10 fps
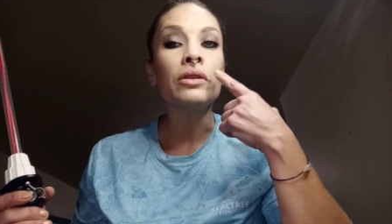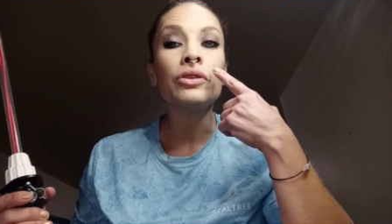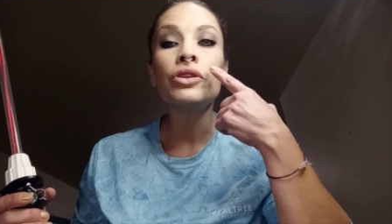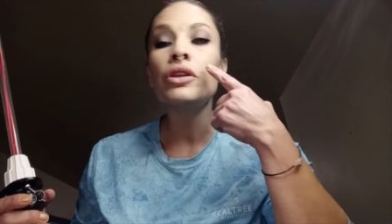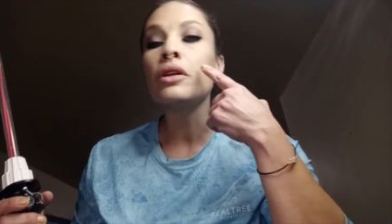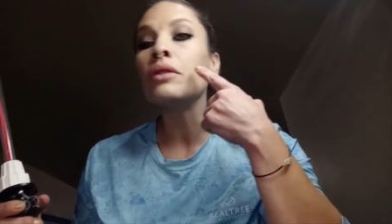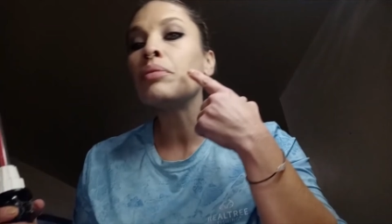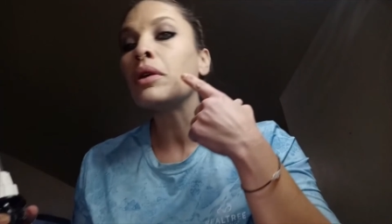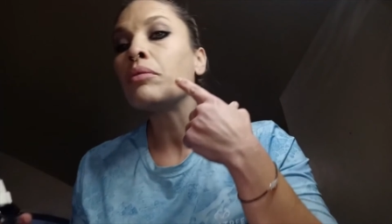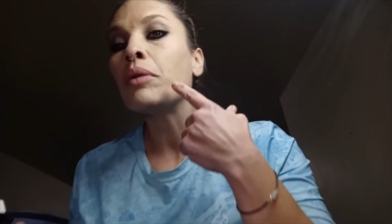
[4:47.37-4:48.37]
shit up
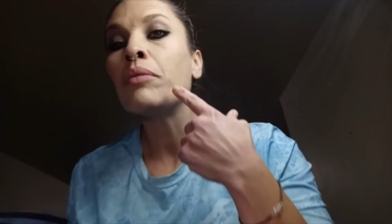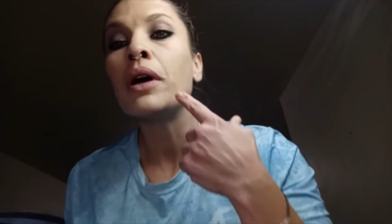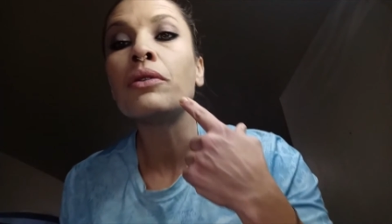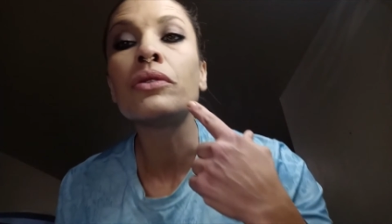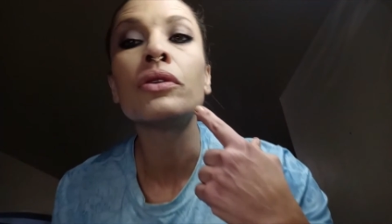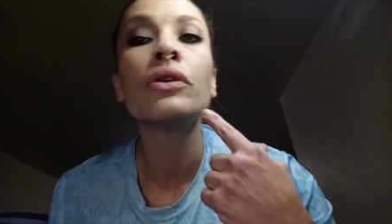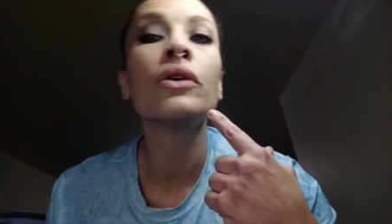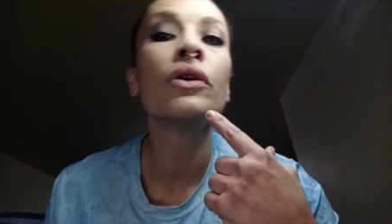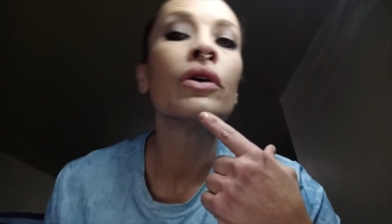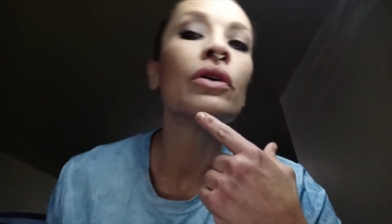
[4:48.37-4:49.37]
out of my mouth.
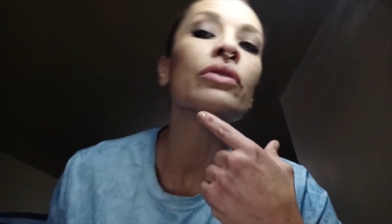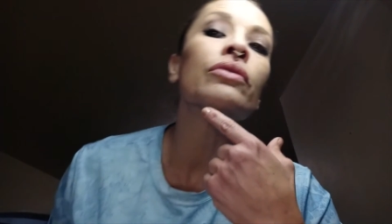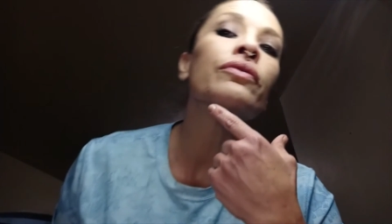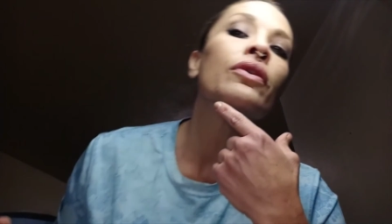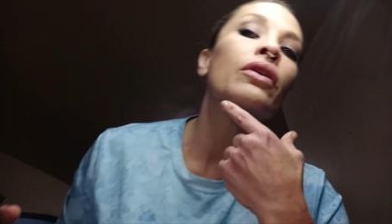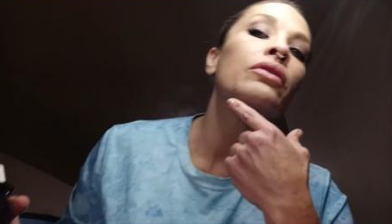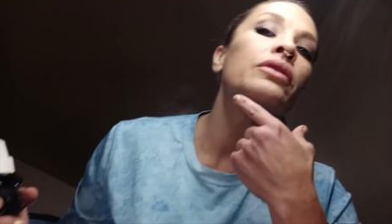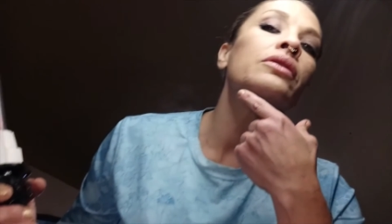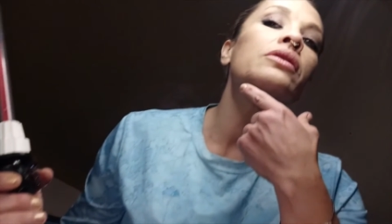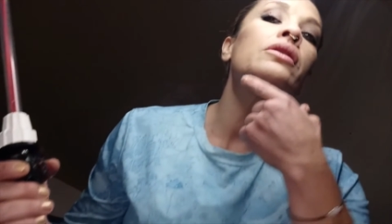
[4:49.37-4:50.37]
I don't know if y'all
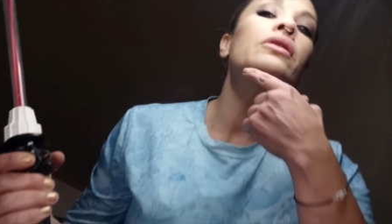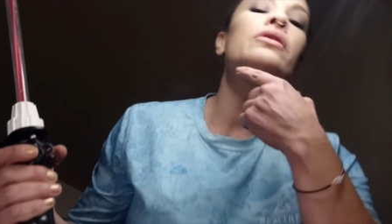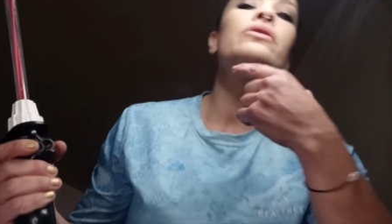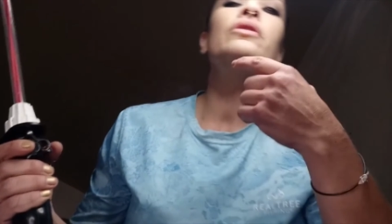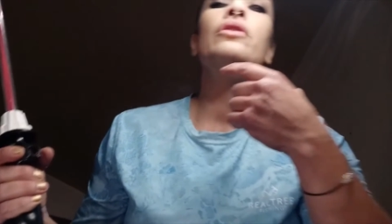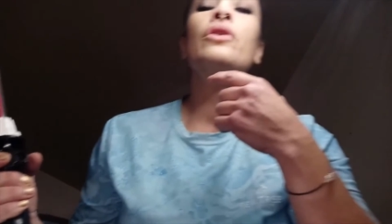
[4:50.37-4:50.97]
can see this.